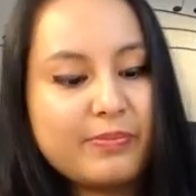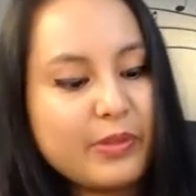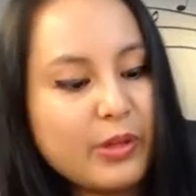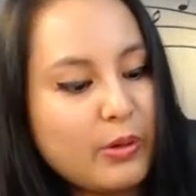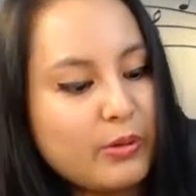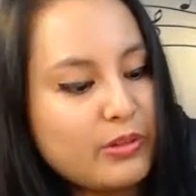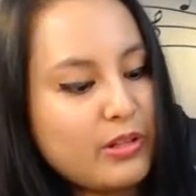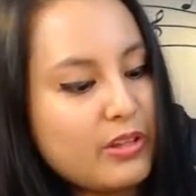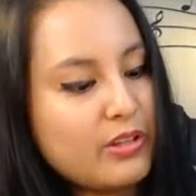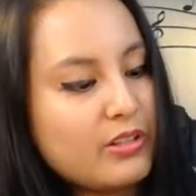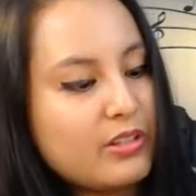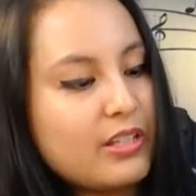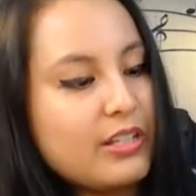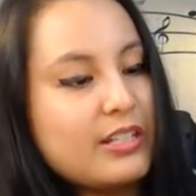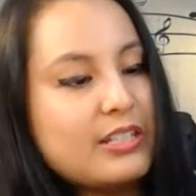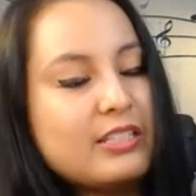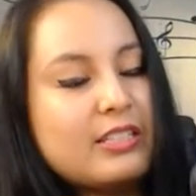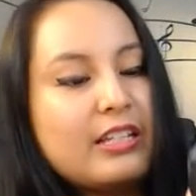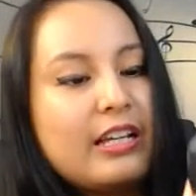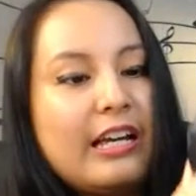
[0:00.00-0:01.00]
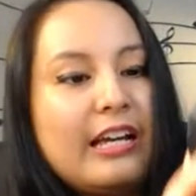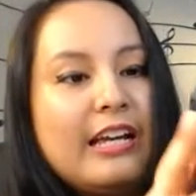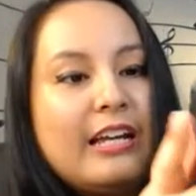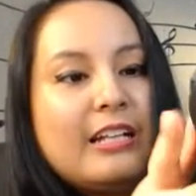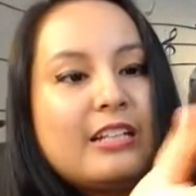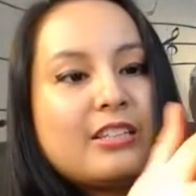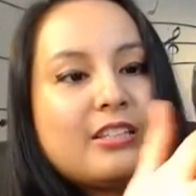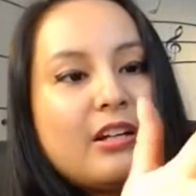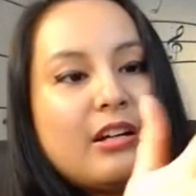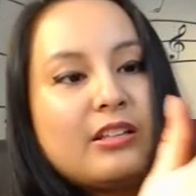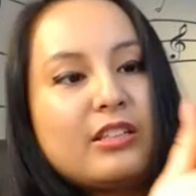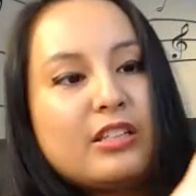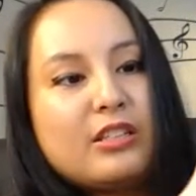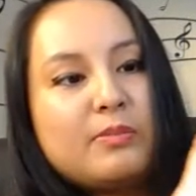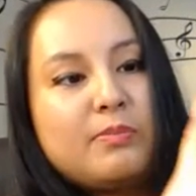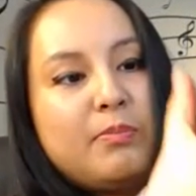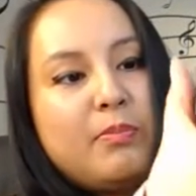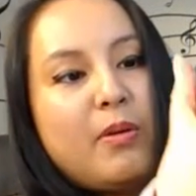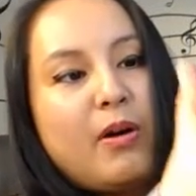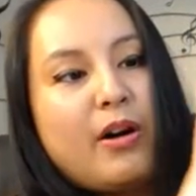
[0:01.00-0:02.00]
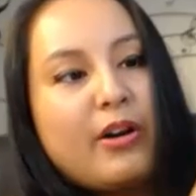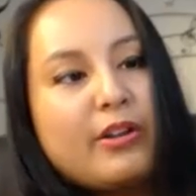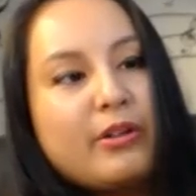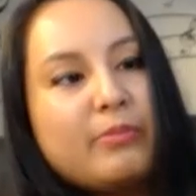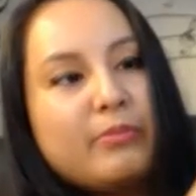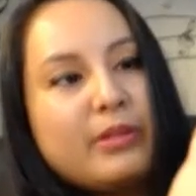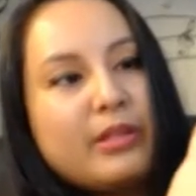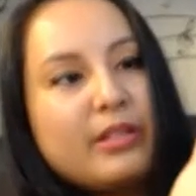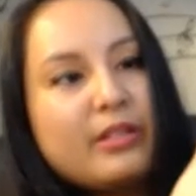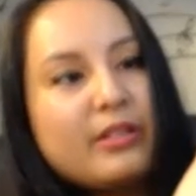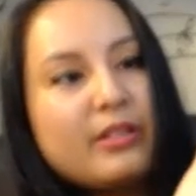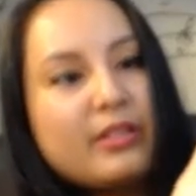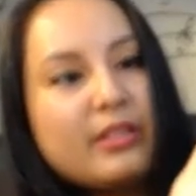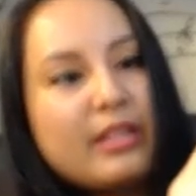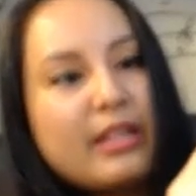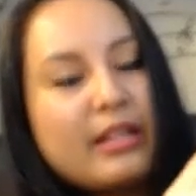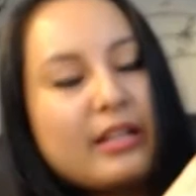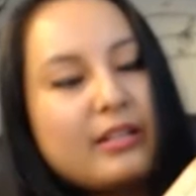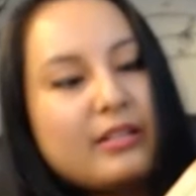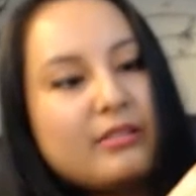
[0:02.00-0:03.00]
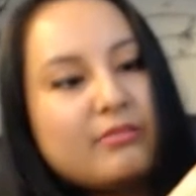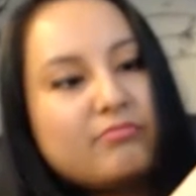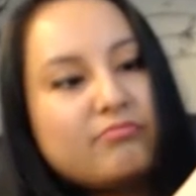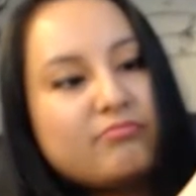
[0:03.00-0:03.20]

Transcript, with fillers: Oh, another thing is it's got this bottom here that